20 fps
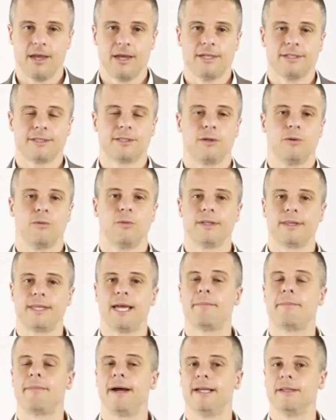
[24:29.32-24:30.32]
So what
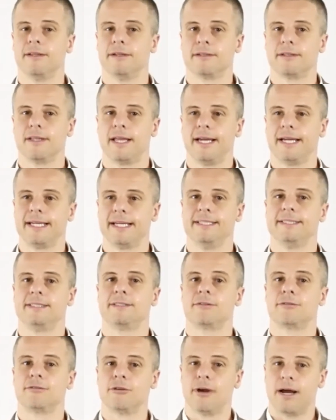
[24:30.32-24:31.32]
that might look like is
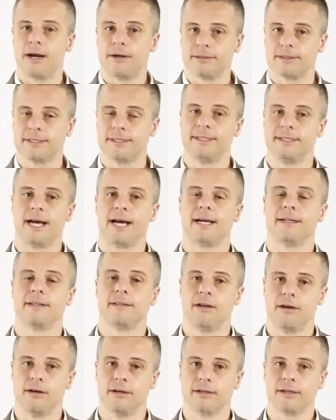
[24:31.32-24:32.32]
throughout the
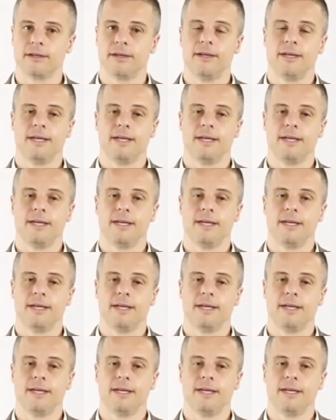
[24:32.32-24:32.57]
dialogue,